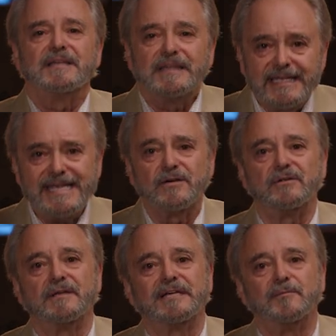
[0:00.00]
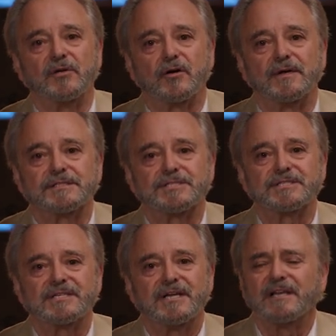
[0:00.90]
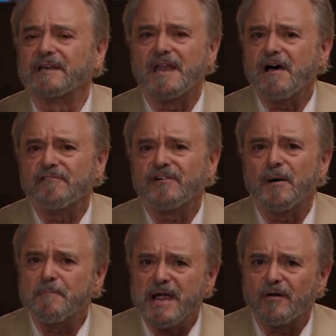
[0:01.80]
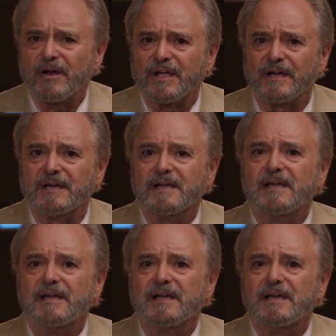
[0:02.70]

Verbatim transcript: Legal immigrants love America